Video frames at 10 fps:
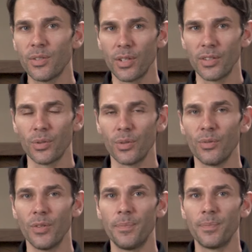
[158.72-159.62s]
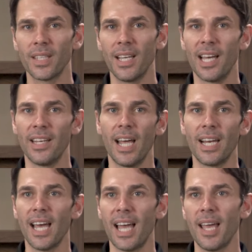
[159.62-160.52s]
we've got to sort of
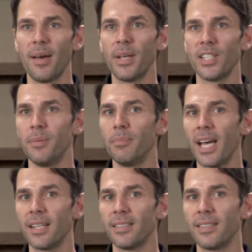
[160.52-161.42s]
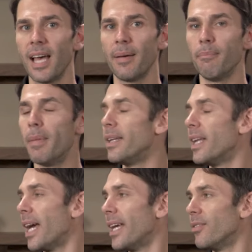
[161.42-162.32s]
nut out how much impact does that
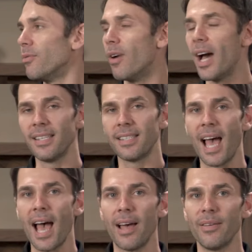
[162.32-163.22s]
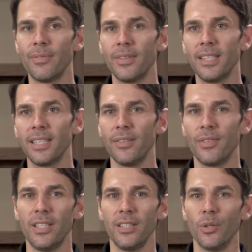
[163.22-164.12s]
Monday race have,
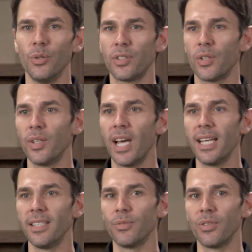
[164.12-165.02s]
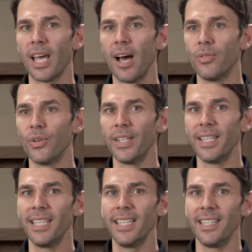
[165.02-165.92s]
given you lose 2 days of
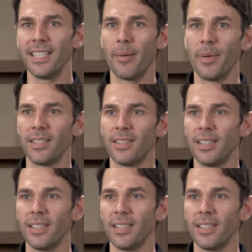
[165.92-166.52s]
recovery, you're coming into